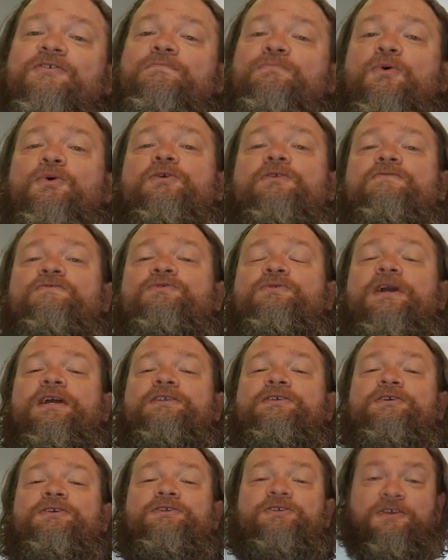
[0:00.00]
the board of
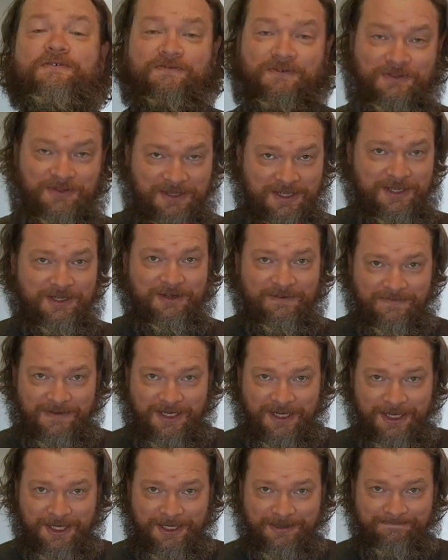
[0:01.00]
directors for Theater of
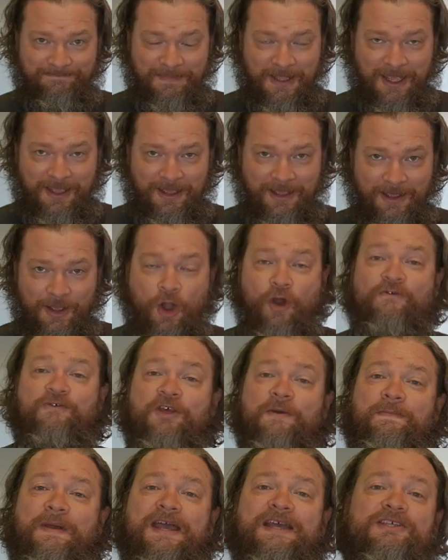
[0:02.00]
Dare. Over
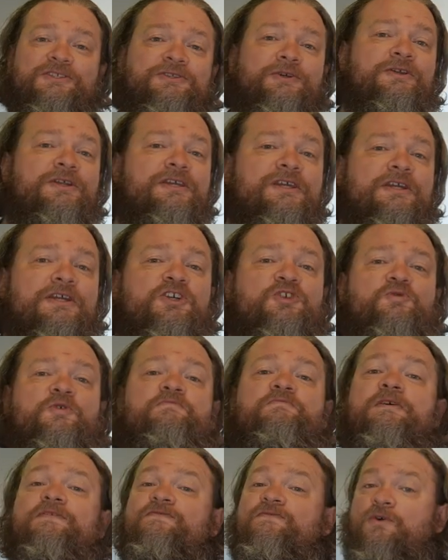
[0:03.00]
the past 30 years,
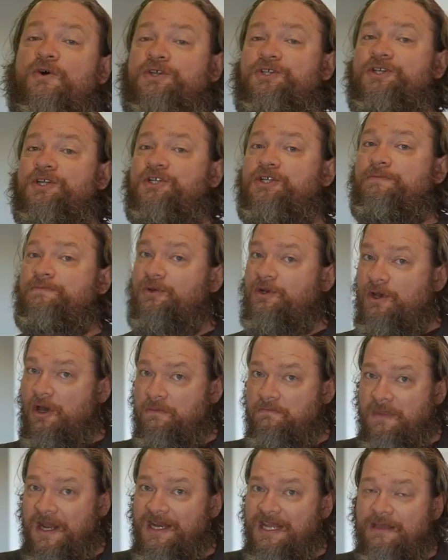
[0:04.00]
we've been fortunate to put
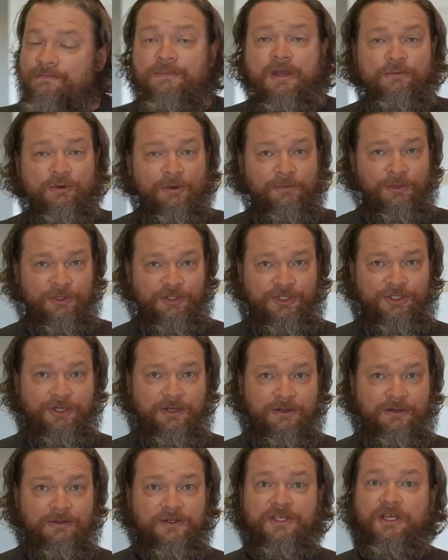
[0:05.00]
on many memorable
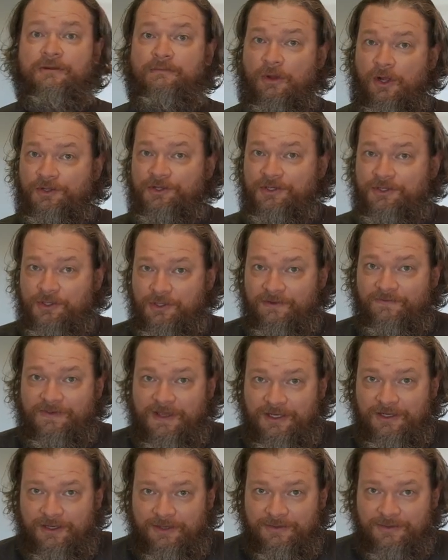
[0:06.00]
shows and a multitude of
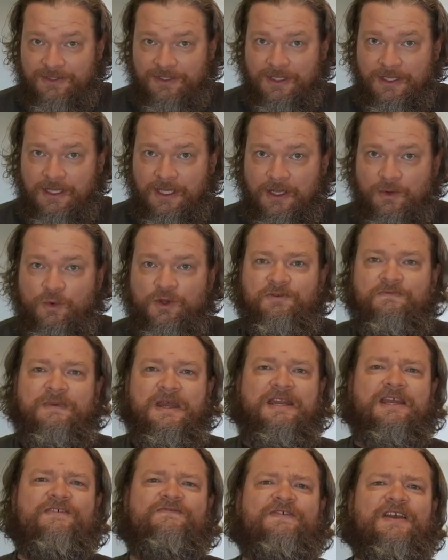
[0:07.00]
venues with
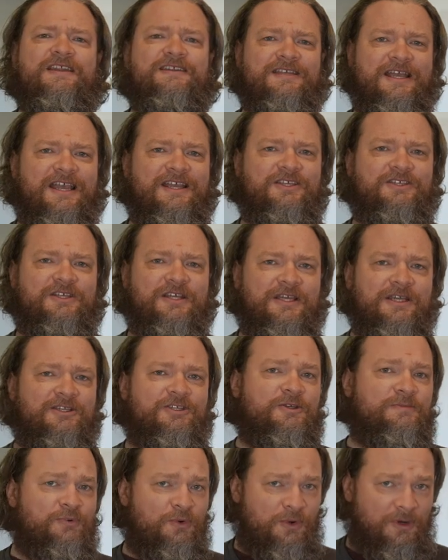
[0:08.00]
many fantastic and
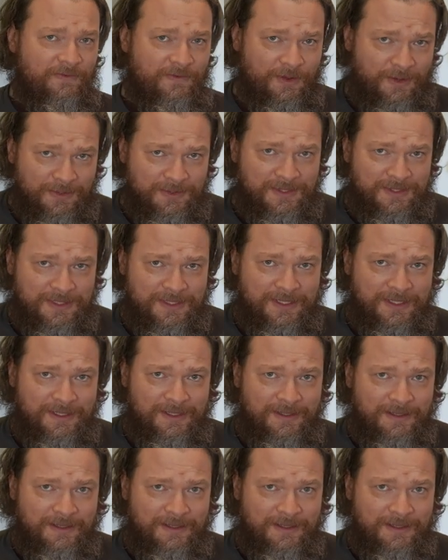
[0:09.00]
supportive hosts.